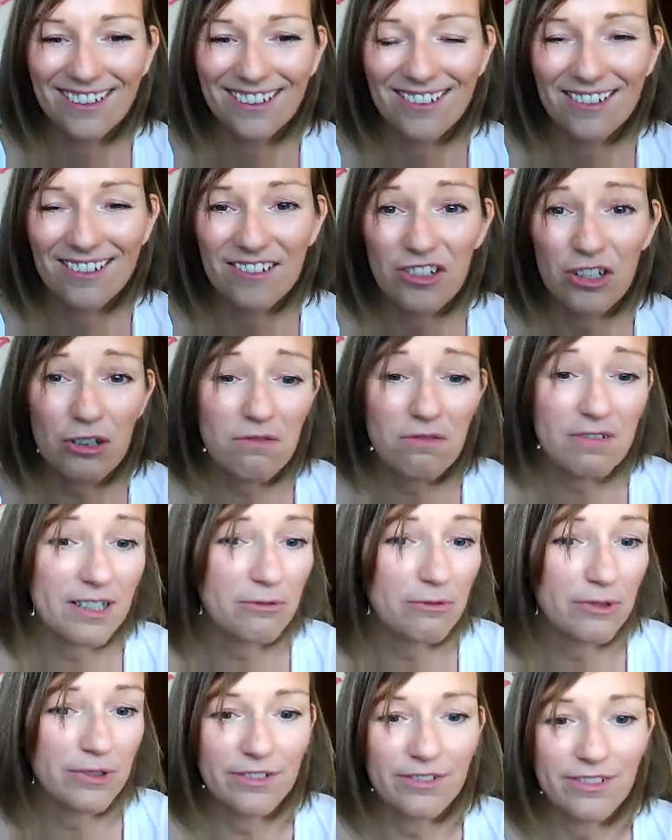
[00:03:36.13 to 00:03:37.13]
or no
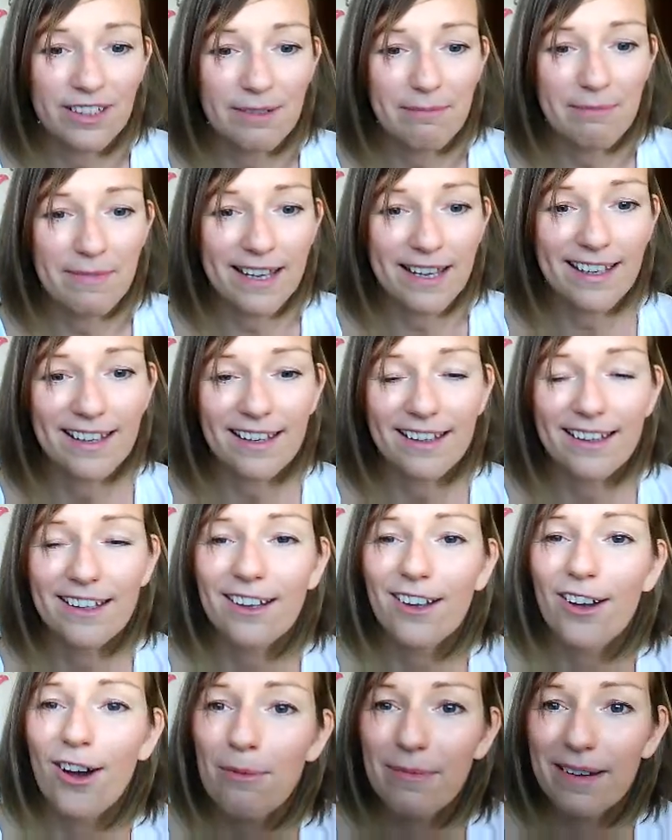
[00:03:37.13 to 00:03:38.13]
one was really making any
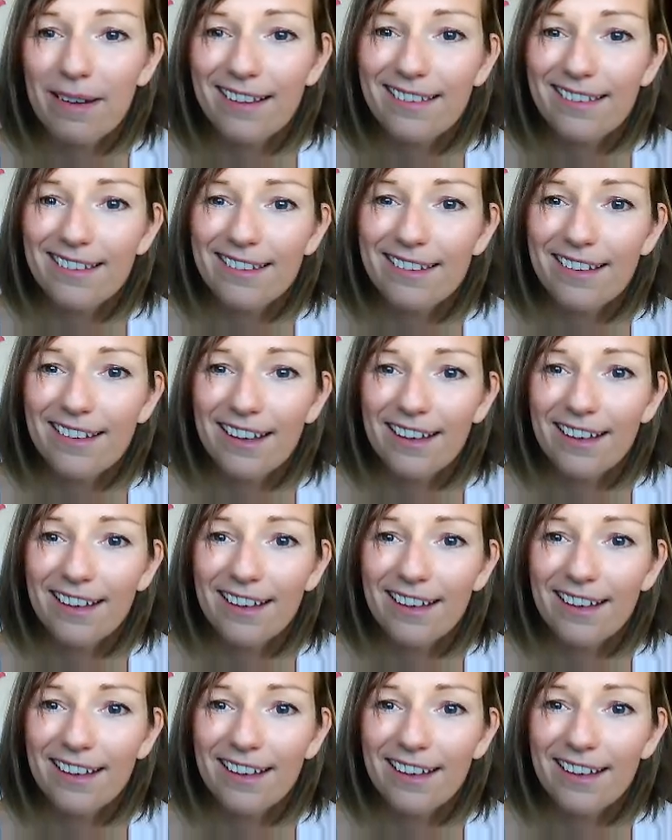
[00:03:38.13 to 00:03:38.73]
comments